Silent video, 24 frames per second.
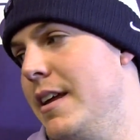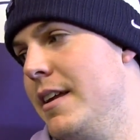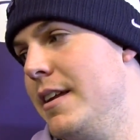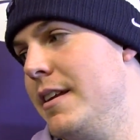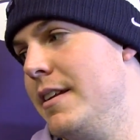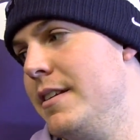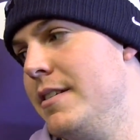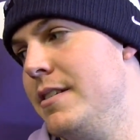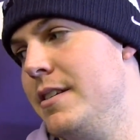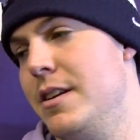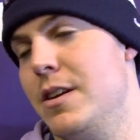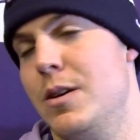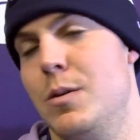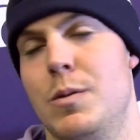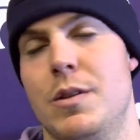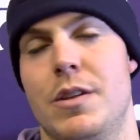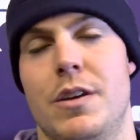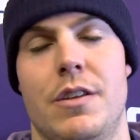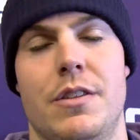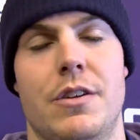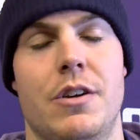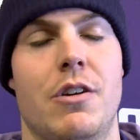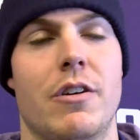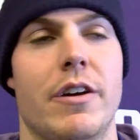and you know, with
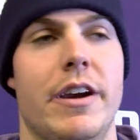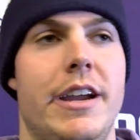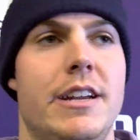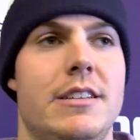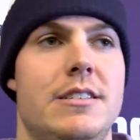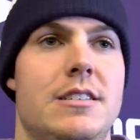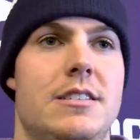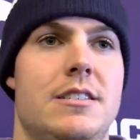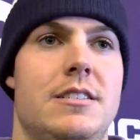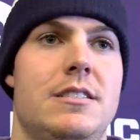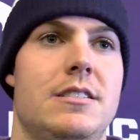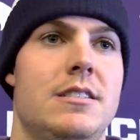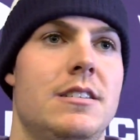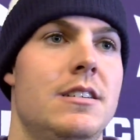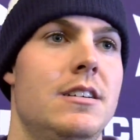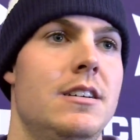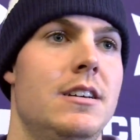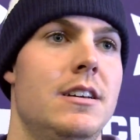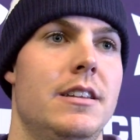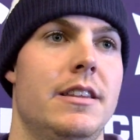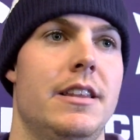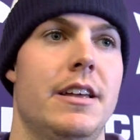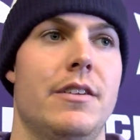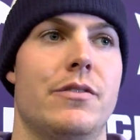all the greats
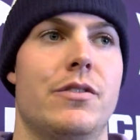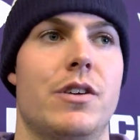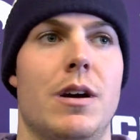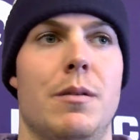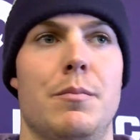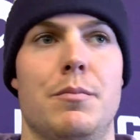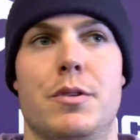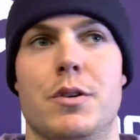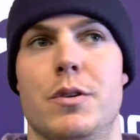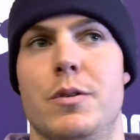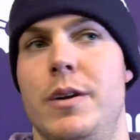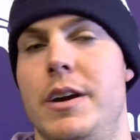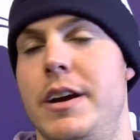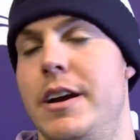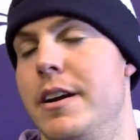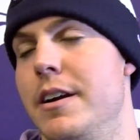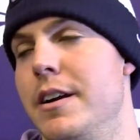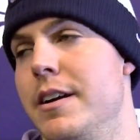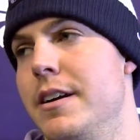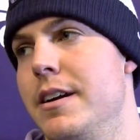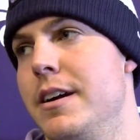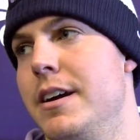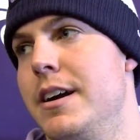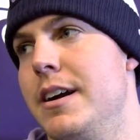that have come through
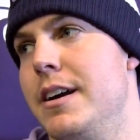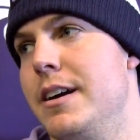here,